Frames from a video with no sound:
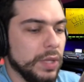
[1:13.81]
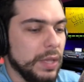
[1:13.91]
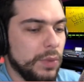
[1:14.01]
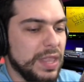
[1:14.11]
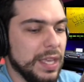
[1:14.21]

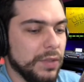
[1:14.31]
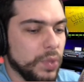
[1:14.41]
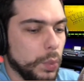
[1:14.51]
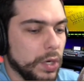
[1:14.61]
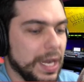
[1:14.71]
think of
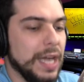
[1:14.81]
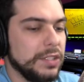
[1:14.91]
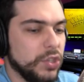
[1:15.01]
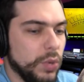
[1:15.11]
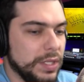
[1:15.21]
the word
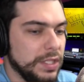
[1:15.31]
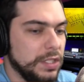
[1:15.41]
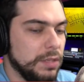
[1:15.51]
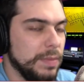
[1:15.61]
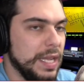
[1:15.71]
consequences
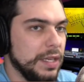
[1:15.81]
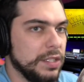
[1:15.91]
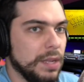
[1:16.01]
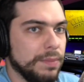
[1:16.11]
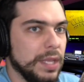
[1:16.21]
to mean
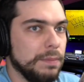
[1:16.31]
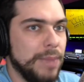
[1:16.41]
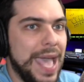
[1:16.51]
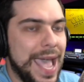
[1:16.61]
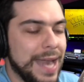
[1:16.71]
something
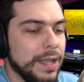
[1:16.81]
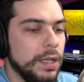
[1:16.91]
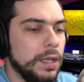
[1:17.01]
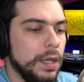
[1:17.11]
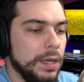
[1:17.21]
bad.
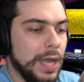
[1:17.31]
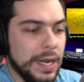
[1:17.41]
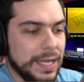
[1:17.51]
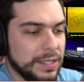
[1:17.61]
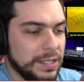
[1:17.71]
Not
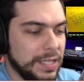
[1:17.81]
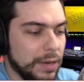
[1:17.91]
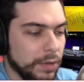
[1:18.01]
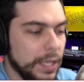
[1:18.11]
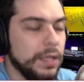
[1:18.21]

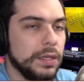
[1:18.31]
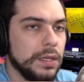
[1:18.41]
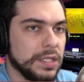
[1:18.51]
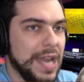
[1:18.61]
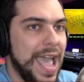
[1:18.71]
necessarily.
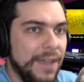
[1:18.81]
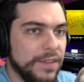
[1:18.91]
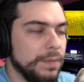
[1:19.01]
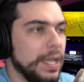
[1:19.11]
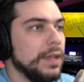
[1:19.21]
Doesn't have
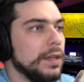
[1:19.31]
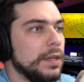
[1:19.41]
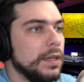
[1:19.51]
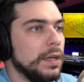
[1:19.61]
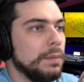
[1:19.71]
to be.
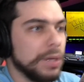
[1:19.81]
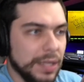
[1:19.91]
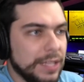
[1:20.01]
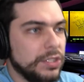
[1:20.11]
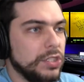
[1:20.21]
But
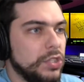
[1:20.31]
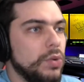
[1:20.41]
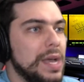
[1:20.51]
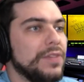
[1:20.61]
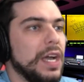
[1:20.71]
elections
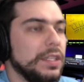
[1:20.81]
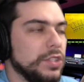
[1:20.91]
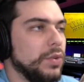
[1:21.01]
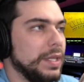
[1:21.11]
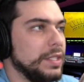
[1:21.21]
do have
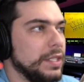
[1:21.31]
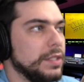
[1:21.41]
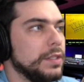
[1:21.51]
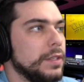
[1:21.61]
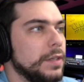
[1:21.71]

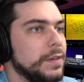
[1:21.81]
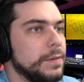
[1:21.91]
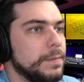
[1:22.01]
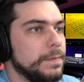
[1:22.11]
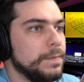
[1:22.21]
consequences.
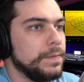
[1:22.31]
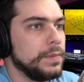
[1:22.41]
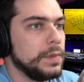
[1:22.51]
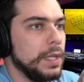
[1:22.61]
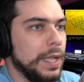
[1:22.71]

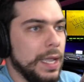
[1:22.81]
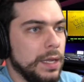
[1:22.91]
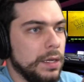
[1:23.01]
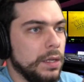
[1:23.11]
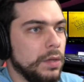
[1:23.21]

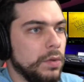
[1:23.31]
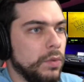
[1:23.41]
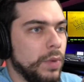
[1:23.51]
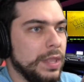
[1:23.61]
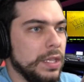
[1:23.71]
And
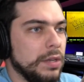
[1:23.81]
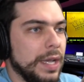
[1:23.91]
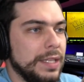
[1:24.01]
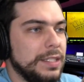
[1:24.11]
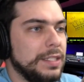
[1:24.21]
when the
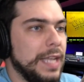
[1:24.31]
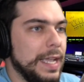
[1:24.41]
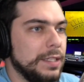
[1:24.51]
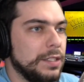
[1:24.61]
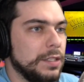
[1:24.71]
United
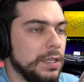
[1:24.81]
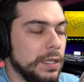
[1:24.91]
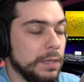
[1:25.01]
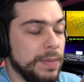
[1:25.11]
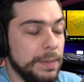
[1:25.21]
States
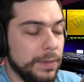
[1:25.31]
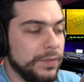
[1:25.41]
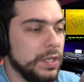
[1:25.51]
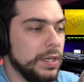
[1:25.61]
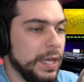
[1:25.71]
and the people
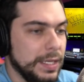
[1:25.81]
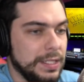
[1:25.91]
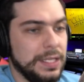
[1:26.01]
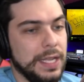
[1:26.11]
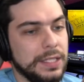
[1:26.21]
of the United
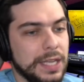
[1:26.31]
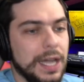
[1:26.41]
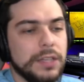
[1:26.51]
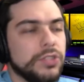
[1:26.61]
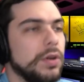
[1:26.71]
States,
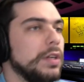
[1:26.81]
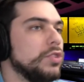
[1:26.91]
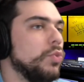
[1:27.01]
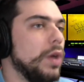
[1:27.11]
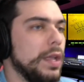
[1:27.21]
contrary
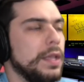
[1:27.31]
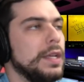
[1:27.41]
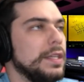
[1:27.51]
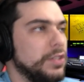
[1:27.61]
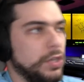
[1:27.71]
to what
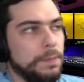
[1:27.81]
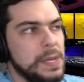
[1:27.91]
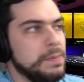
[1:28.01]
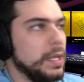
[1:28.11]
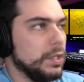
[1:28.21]
some
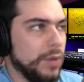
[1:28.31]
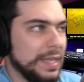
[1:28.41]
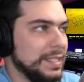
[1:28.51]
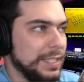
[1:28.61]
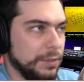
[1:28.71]
people on the
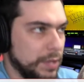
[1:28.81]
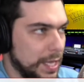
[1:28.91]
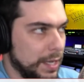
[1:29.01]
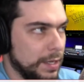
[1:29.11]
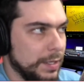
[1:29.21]
right still think,